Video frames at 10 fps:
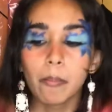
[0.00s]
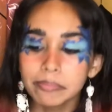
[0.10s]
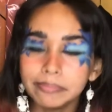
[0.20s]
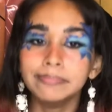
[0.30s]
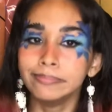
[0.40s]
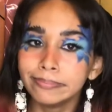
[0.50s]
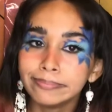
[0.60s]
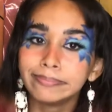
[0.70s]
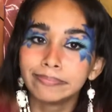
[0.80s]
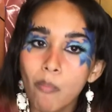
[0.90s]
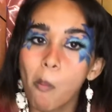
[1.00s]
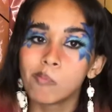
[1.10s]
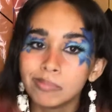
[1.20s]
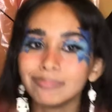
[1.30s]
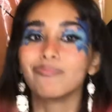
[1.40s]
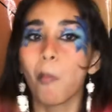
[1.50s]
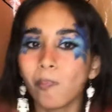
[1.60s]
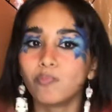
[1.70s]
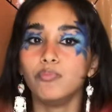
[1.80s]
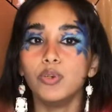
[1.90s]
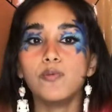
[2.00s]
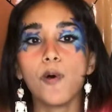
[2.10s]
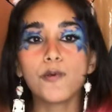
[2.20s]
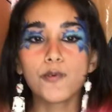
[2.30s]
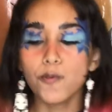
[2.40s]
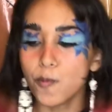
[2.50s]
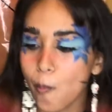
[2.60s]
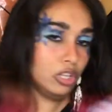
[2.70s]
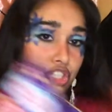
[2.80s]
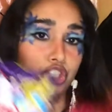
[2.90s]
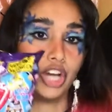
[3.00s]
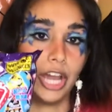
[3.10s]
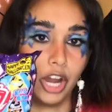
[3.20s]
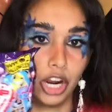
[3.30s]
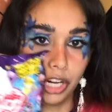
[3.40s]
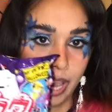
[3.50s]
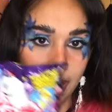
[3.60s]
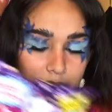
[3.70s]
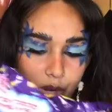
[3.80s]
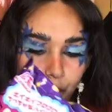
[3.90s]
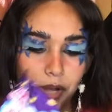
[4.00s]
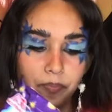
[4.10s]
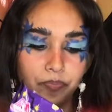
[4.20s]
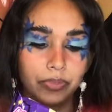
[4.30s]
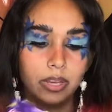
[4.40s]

Mmm. Let's try a hard candy one.